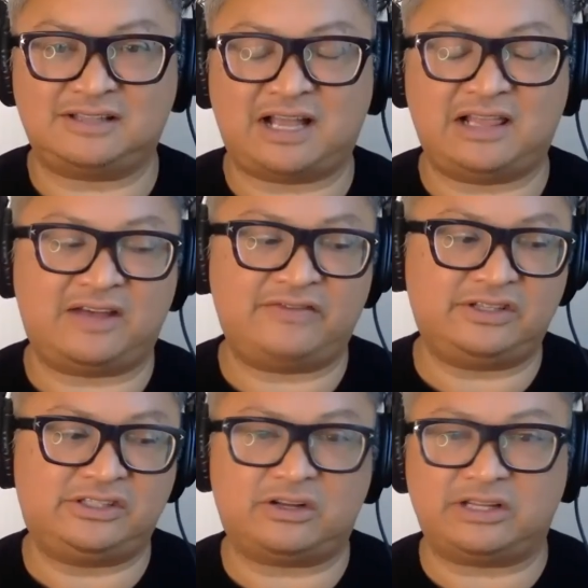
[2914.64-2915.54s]
I love
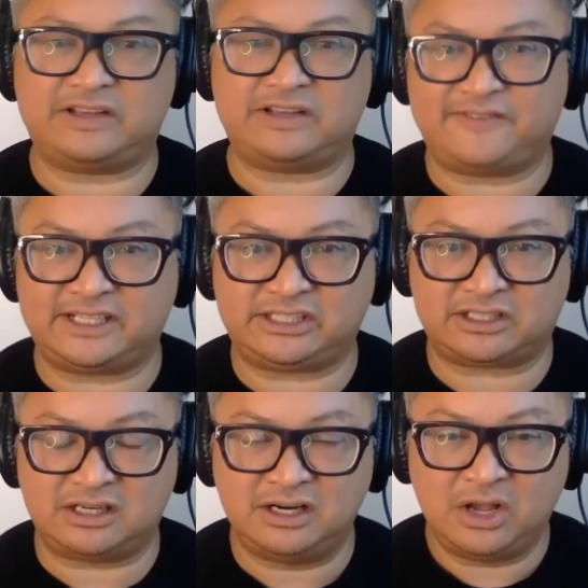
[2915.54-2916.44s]
Hot you, Joely
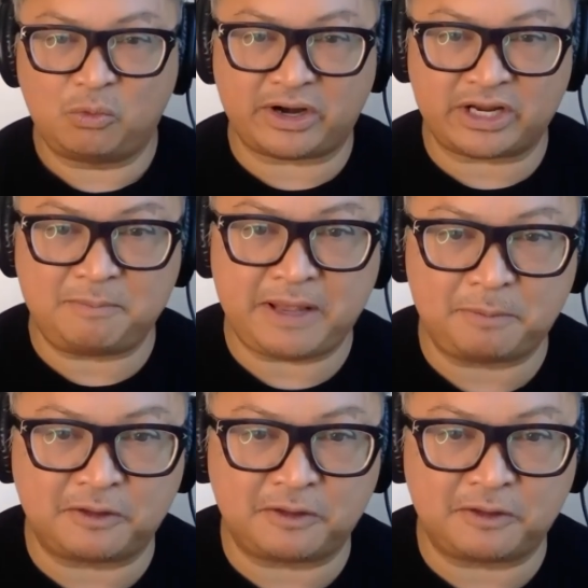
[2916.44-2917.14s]
Fisher. Where I can love people you